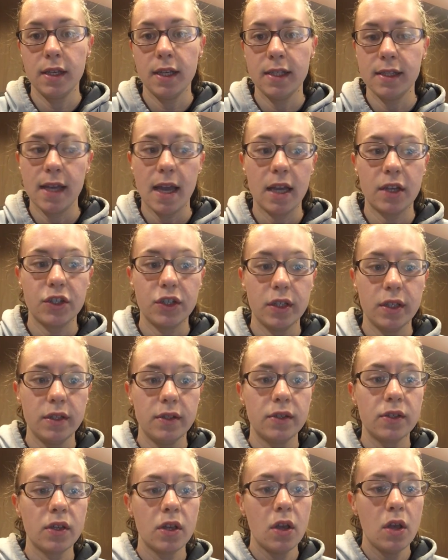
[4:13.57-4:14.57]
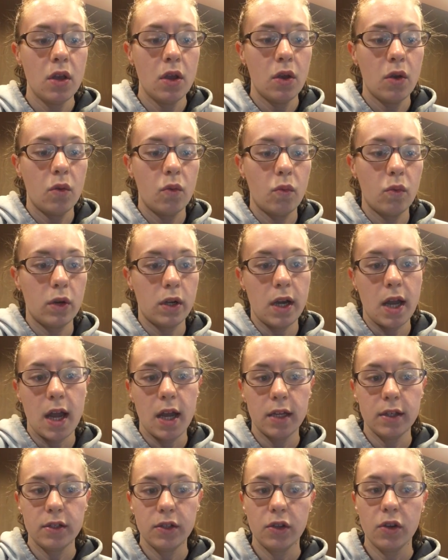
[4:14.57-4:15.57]
his actions were
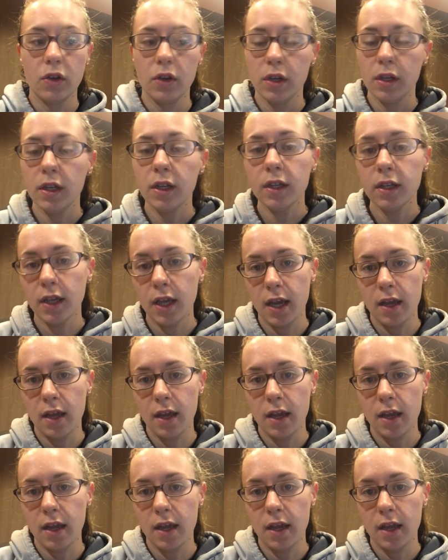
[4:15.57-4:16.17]
not good,